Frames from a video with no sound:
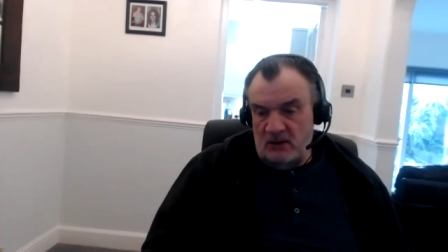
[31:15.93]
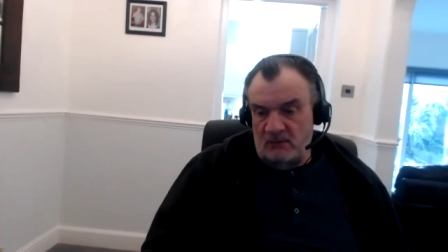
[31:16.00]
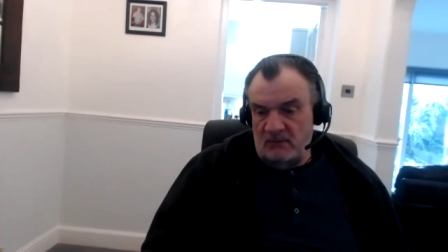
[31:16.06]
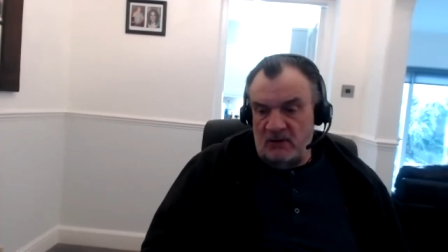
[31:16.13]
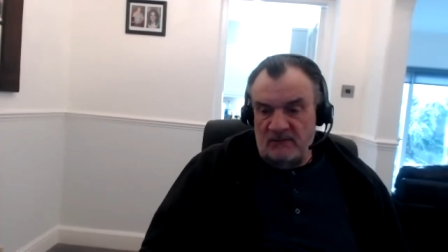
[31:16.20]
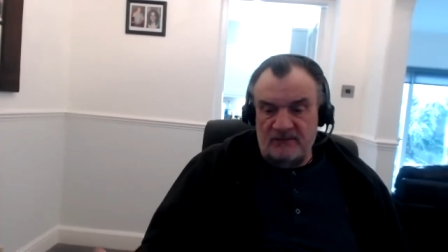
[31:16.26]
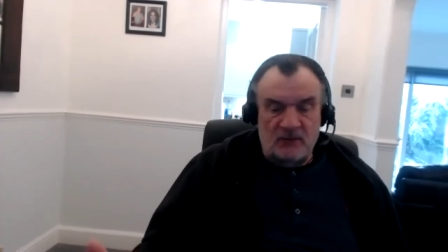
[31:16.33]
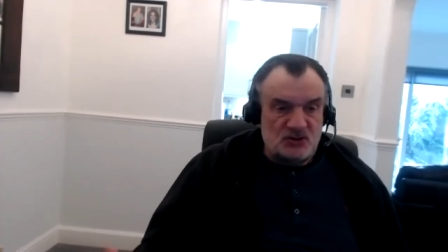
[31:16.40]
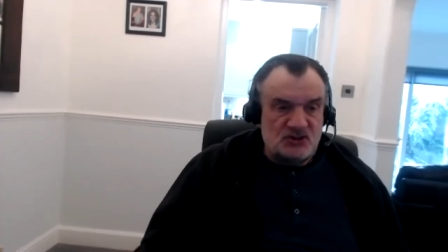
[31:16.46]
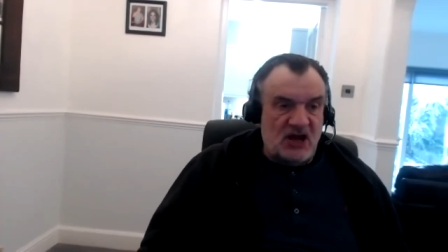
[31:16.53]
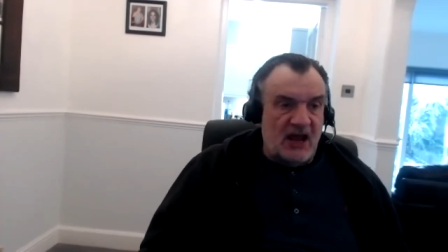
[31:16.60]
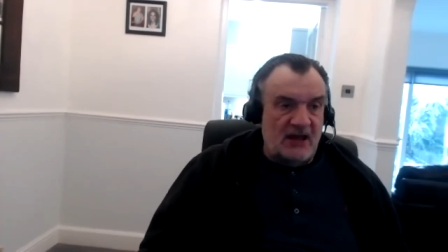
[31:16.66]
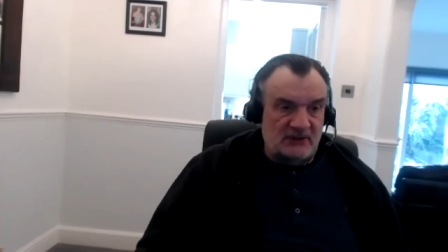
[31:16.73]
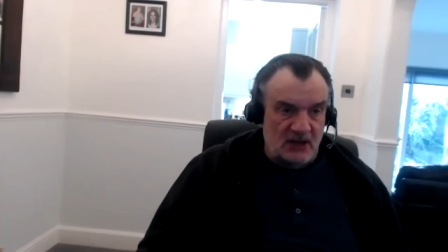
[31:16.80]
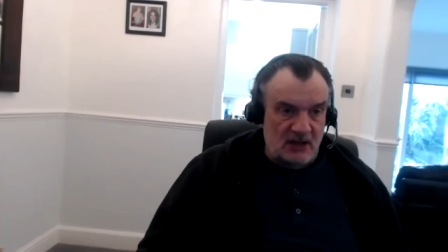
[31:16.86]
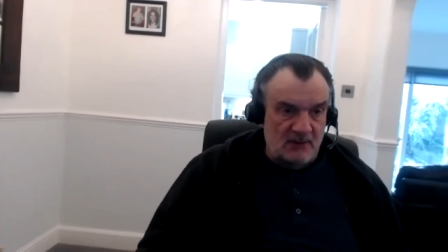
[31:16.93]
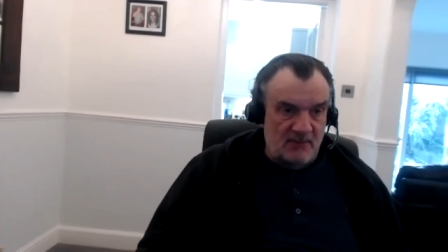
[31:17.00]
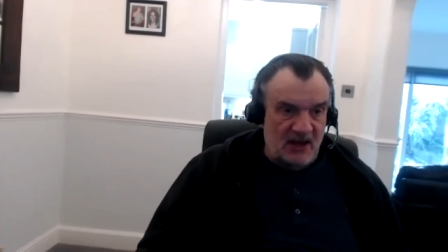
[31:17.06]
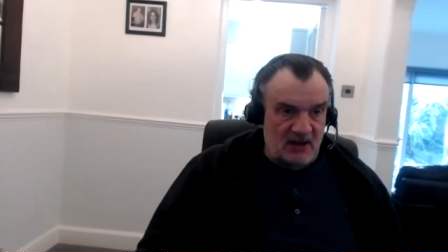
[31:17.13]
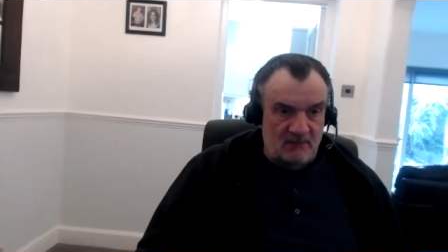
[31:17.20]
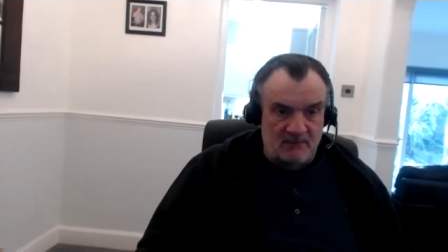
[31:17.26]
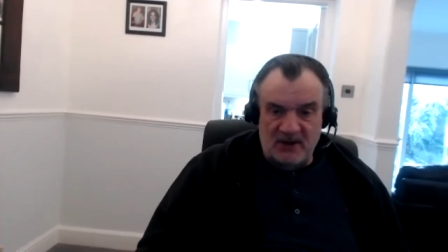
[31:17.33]
I've lost count of the
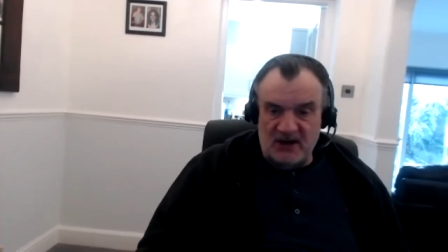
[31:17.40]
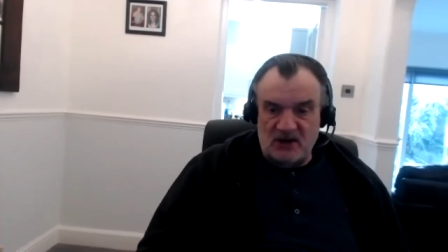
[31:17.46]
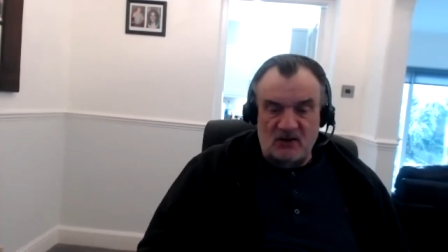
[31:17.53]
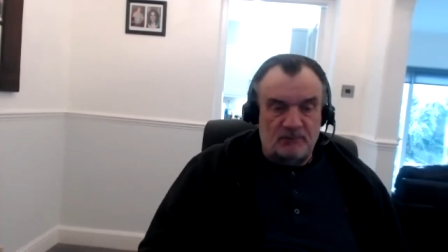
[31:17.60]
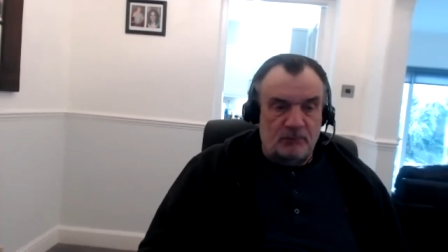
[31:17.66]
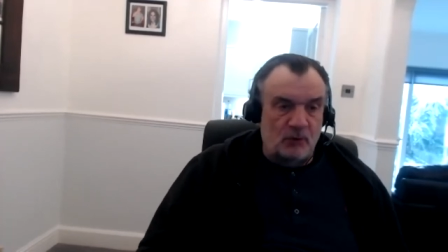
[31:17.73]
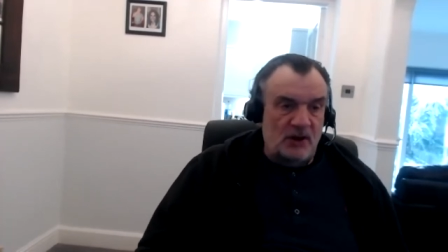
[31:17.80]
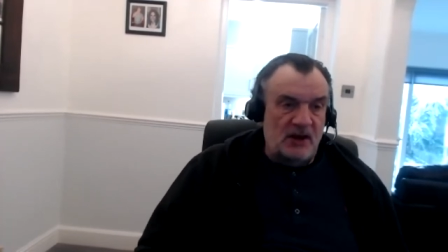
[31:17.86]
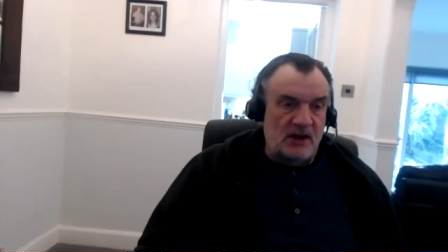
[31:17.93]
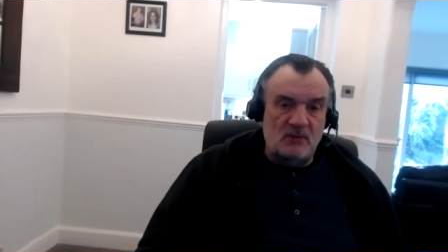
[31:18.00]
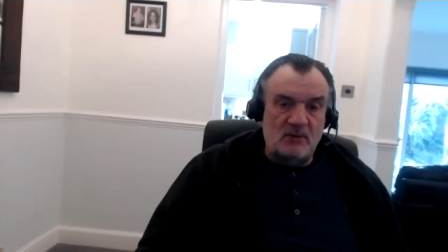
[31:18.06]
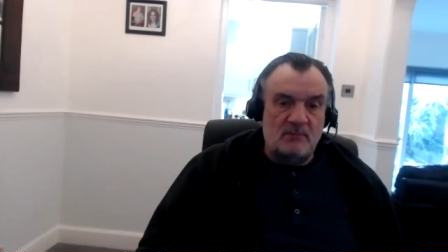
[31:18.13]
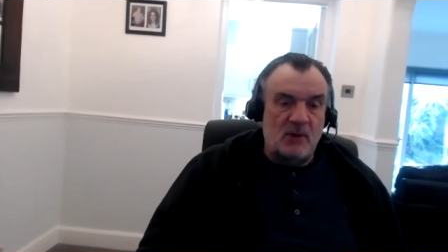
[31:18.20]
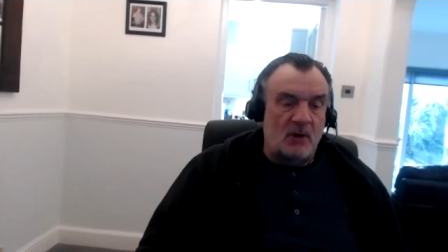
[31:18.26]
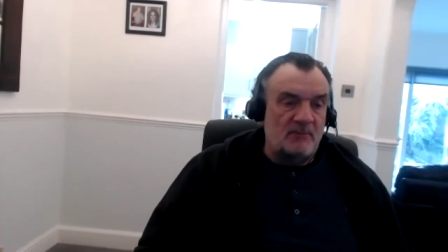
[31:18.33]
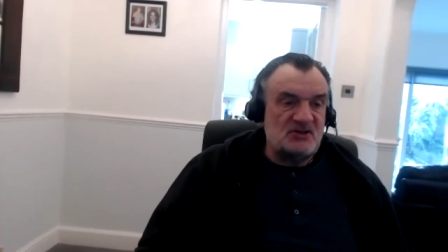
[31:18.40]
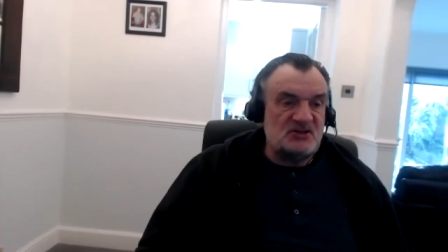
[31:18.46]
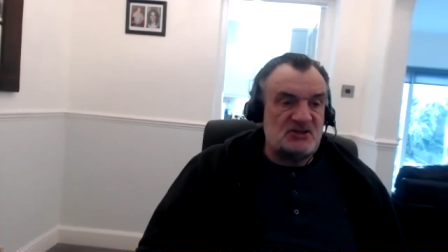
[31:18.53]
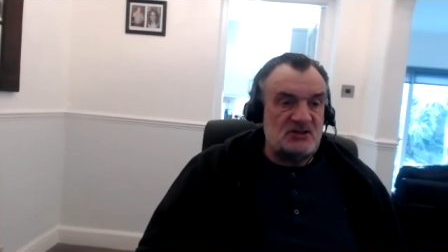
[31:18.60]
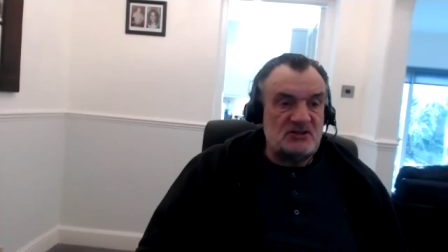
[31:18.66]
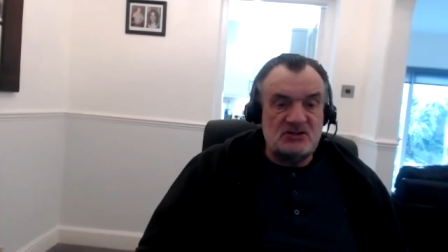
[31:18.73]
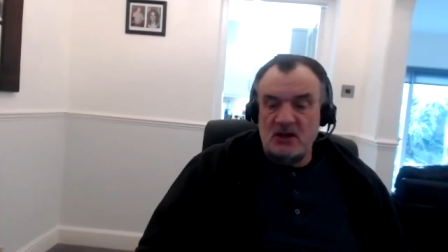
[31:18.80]
amount of money I've put in and my
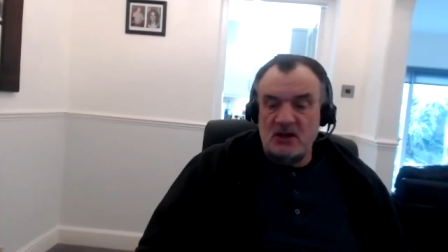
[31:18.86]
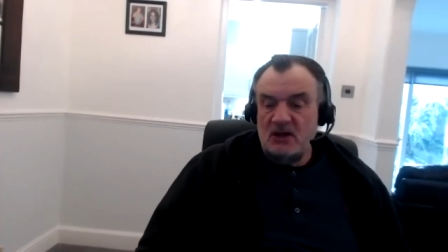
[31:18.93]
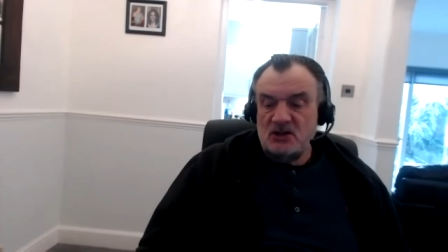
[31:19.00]
missus